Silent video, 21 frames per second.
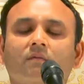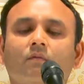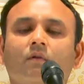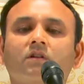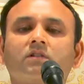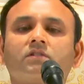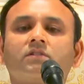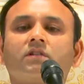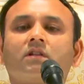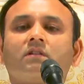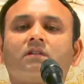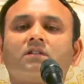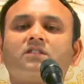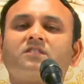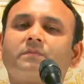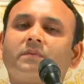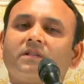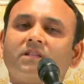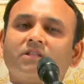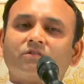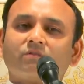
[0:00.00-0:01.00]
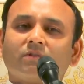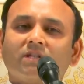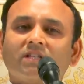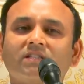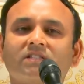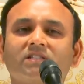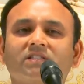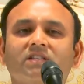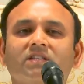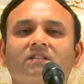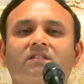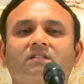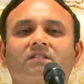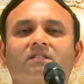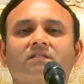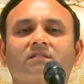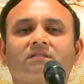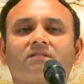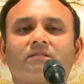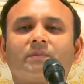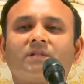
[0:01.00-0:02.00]
What children? Spiritually
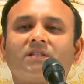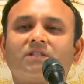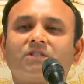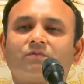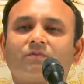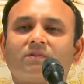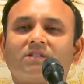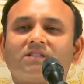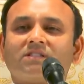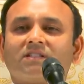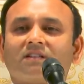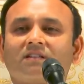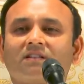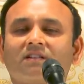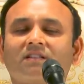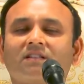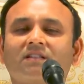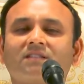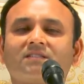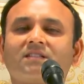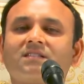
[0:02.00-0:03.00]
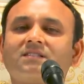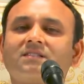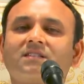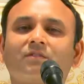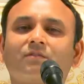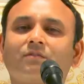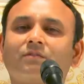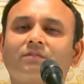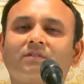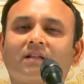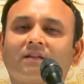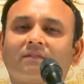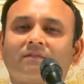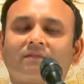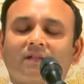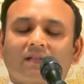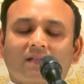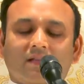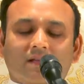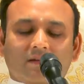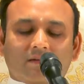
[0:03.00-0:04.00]
children, spiritual children, in the sense they don't have
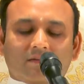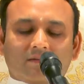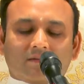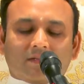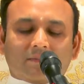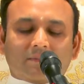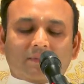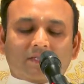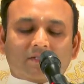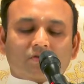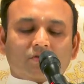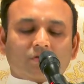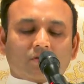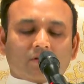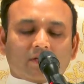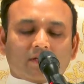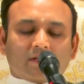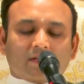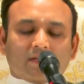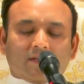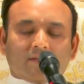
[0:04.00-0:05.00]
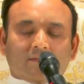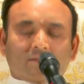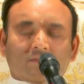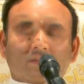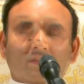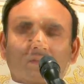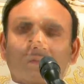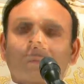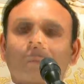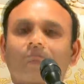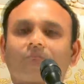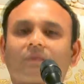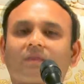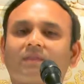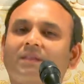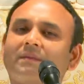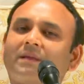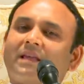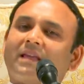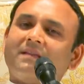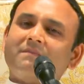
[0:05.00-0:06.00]
the maturity.
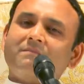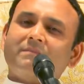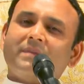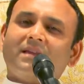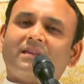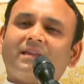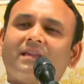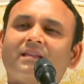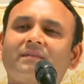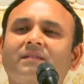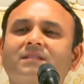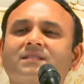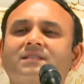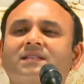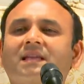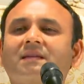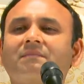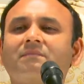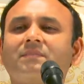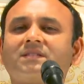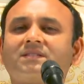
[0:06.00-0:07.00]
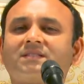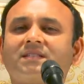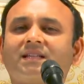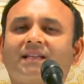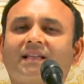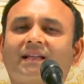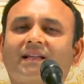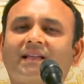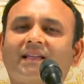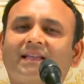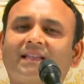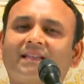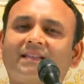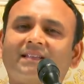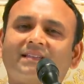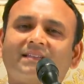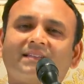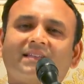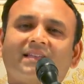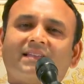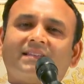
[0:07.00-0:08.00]
They keep making the same mistake again
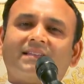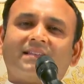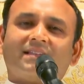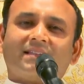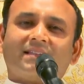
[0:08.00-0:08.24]
and again